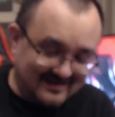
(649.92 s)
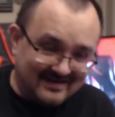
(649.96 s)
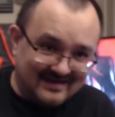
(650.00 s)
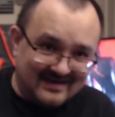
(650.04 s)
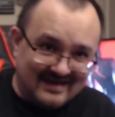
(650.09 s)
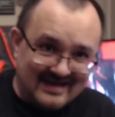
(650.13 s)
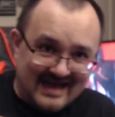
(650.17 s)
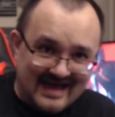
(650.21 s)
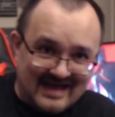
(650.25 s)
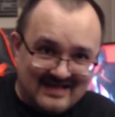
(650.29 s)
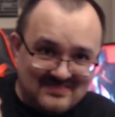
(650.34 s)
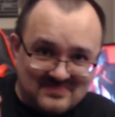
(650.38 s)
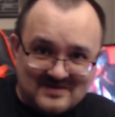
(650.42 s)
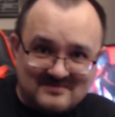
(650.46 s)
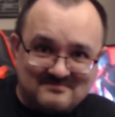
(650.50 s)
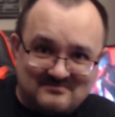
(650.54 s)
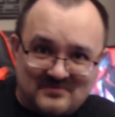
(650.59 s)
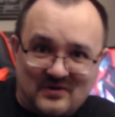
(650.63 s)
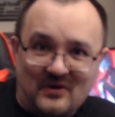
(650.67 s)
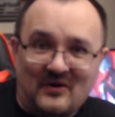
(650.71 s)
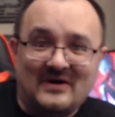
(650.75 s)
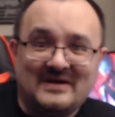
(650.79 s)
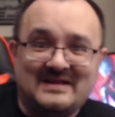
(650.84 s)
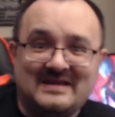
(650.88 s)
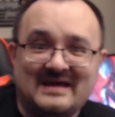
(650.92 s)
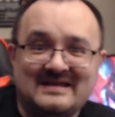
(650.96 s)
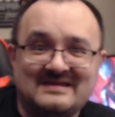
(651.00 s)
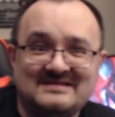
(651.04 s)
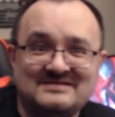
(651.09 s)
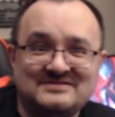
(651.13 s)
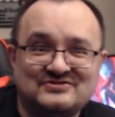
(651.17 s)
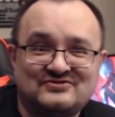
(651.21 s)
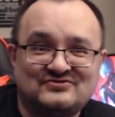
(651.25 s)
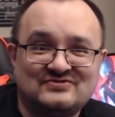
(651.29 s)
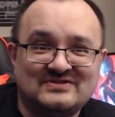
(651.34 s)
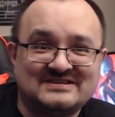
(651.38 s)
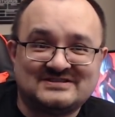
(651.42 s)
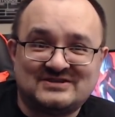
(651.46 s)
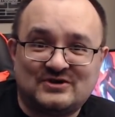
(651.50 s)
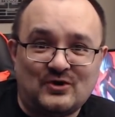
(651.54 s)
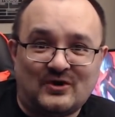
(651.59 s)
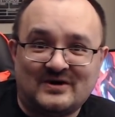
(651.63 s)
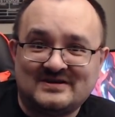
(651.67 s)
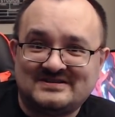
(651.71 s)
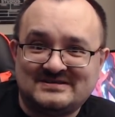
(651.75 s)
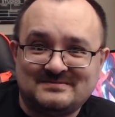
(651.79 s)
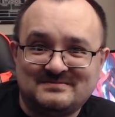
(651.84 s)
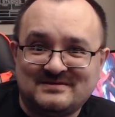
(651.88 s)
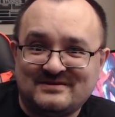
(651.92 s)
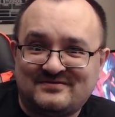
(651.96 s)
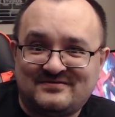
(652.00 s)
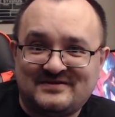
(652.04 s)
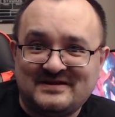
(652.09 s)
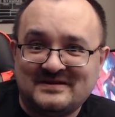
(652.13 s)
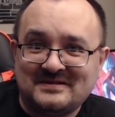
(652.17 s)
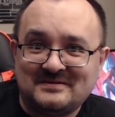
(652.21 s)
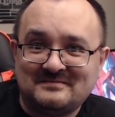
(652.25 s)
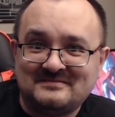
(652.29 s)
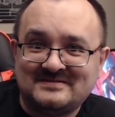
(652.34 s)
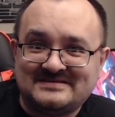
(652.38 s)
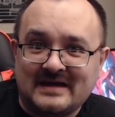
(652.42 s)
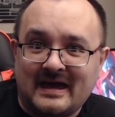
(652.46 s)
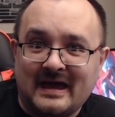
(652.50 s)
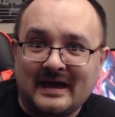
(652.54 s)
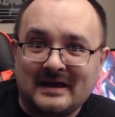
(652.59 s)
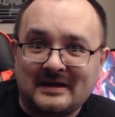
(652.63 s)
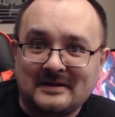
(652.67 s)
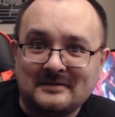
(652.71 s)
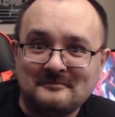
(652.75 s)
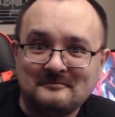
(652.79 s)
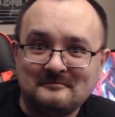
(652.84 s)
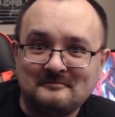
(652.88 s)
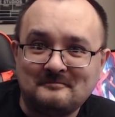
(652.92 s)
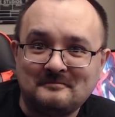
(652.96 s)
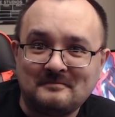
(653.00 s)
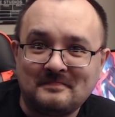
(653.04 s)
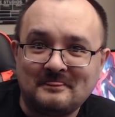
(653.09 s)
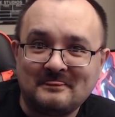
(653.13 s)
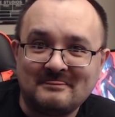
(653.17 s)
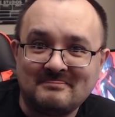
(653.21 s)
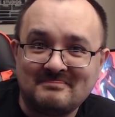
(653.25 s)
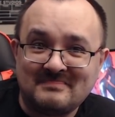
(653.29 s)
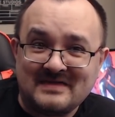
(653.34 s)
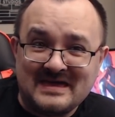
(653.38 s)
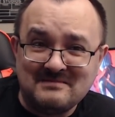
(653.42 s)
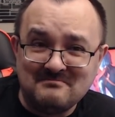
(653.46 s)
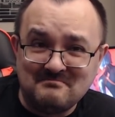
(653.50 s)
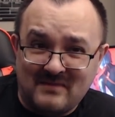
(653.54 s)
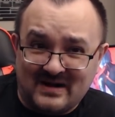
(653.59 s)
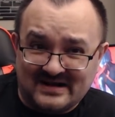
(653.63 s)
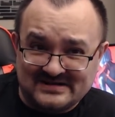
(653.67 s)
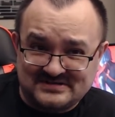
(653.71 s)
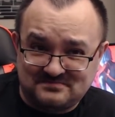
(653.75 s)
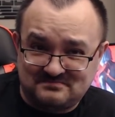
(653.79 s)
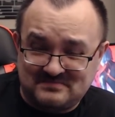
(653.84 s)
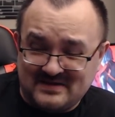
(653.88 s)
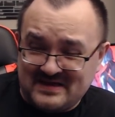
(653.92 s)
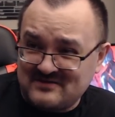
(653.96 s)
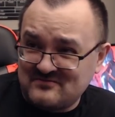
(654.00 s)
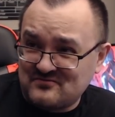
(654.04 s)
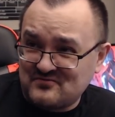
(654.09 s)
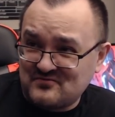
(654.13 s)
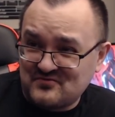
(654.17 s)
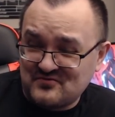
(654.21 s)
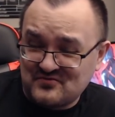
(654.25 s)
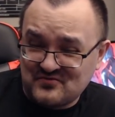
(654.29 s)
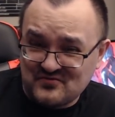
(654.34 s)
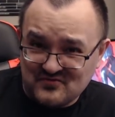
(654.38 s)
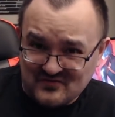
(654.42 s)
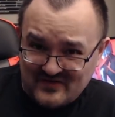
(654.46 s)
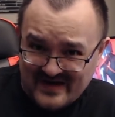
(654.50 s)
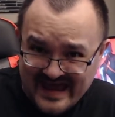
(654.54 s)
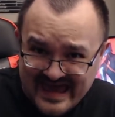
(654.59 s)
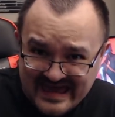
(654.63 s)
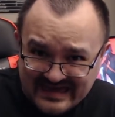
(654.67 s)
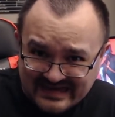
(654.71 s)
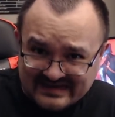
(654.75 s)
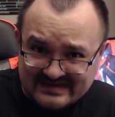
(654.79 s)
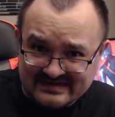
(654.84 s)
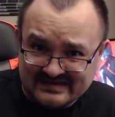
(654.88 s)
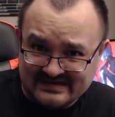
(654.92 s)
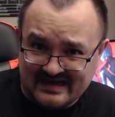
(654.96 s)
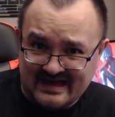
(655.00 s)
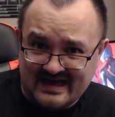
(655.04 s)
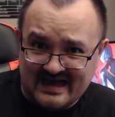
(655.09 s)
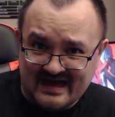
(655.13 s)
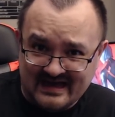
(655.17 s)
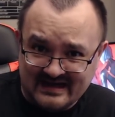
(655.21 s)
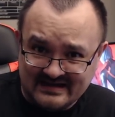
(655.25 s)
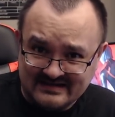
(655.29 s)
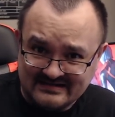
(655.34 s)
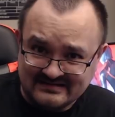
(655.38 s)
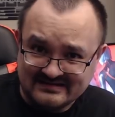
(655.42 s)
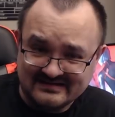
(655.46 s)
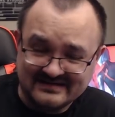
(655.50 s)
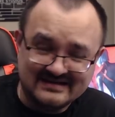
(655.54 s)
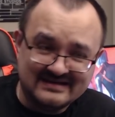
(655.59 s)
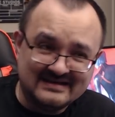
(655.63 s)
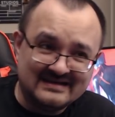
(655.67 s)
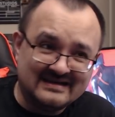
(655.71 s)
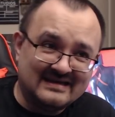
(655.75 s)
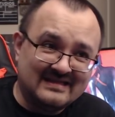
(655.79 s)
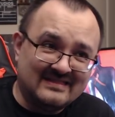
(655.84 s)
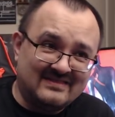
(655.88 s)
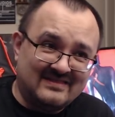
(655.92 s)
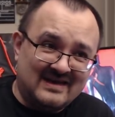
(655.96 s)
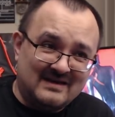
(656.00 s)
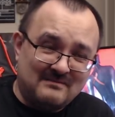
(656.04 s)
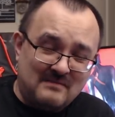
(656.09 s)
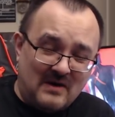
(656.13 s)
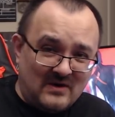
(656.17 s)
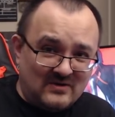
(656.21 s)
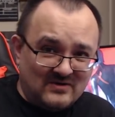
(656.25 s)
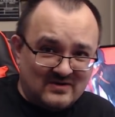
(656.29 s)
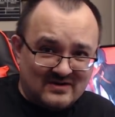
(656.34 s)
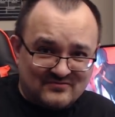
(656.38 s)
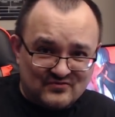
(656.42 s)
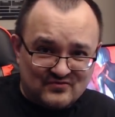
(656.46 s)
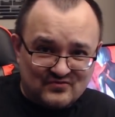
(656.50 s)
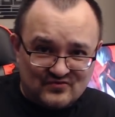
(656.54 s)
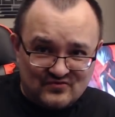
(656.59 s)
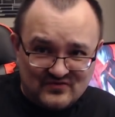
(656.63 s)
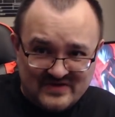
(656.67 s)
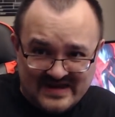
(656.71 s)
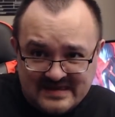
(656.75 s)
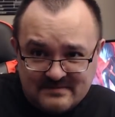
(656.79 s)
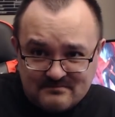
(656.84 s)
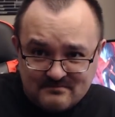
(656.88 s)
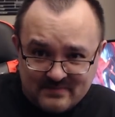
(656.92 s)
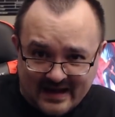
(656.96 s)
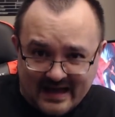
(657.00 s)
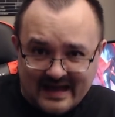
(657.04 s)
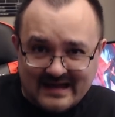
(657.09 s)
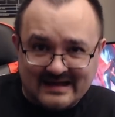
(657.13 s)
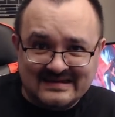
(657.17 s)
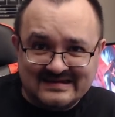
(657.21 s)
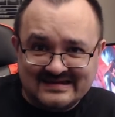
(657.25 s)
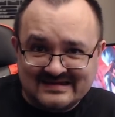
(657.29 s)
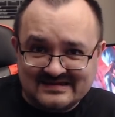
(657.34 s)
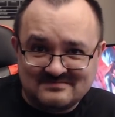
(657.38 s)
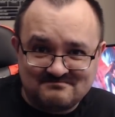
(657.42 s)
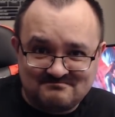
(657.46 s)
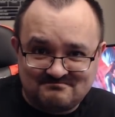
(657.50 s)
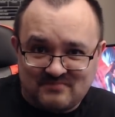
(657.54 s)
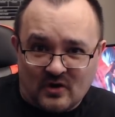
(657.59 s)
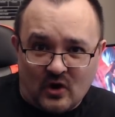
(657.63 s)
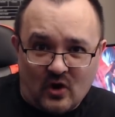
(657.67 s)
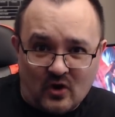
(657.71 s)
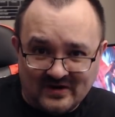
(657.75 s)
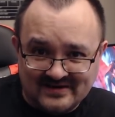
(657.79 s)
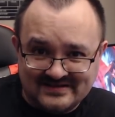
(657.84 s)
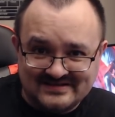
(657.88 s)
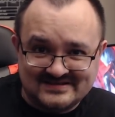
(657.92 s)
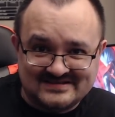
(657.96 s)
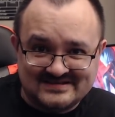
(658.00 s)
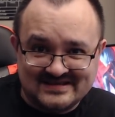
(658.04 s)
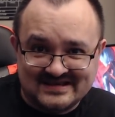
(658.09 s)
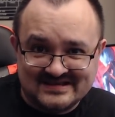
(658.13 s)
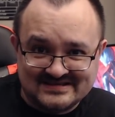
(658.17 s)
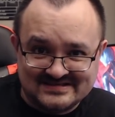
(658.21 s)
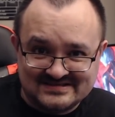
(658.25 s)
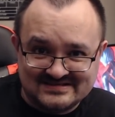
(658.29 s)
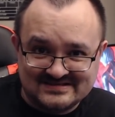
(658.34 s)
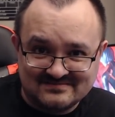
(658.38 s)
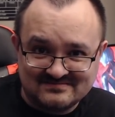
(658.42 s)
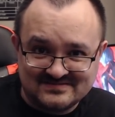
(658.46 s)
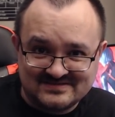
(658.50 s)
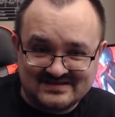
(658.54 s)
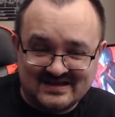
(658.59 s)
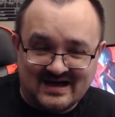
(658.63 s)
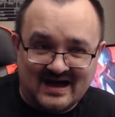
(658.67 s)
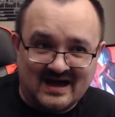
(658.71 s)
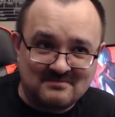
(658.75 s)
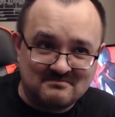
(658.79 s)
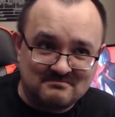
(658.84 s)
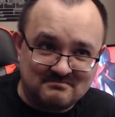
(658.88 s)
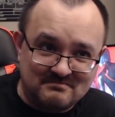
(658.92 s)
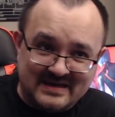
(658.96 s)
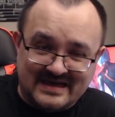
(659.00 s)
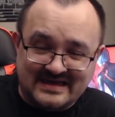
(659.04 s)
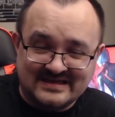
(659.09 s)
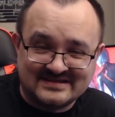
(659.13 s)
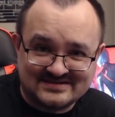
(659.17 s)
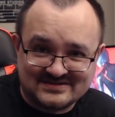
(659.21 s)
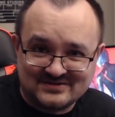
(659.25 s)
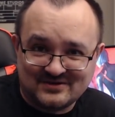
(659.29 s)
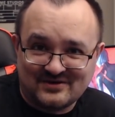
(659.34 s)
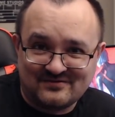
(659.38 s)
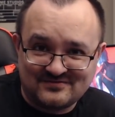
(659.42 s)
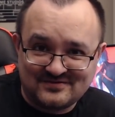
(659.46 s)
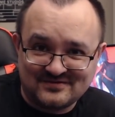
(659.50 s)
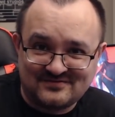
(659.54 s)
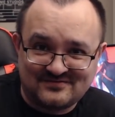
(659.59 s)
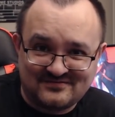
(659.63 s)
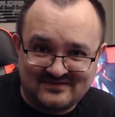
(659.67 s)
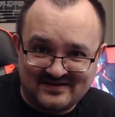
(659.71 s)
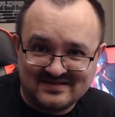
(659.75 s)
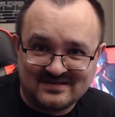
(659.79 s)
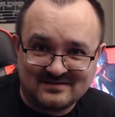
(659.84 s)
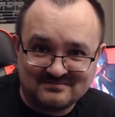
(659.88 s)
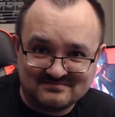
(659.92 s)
in the pod industry, it's got to be Phelim Tech. They must be raking it in. The amount of rebranded pod systems that are based off the Phelim